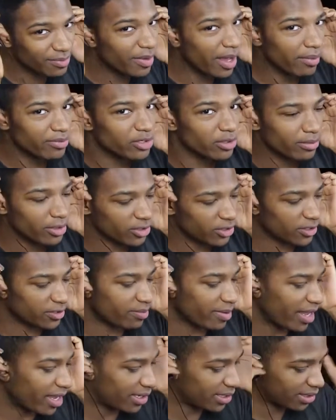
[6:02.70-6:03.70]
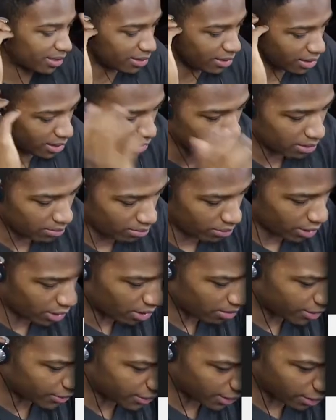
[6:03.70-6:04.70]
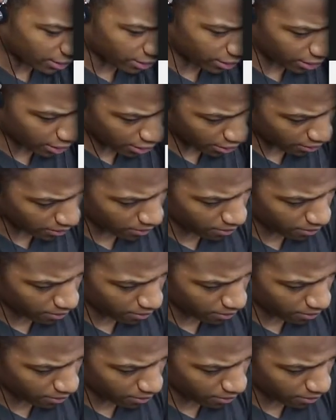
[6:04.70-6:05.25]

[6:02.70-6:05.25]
me up too much in Smash. But let's take a look here.